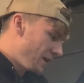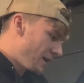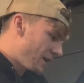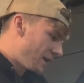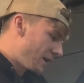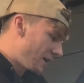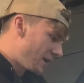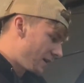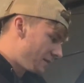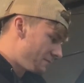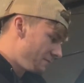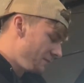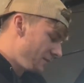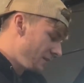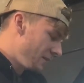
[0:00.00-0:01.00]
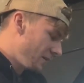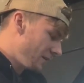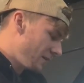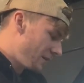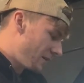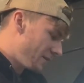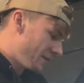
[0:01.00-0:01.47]

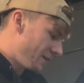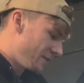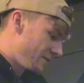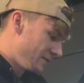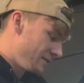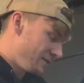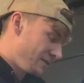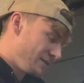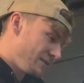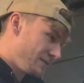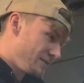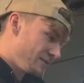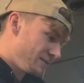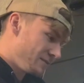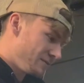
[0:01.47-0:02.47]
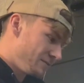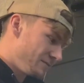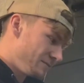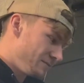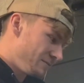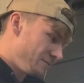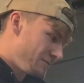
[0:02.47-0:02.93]
and then
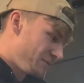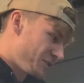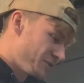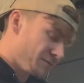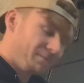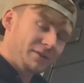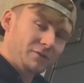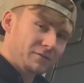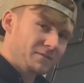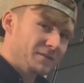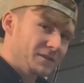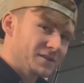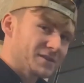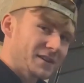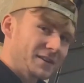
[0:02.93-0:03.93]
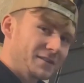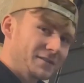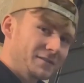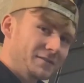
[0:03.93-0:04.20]
we should be good for this side.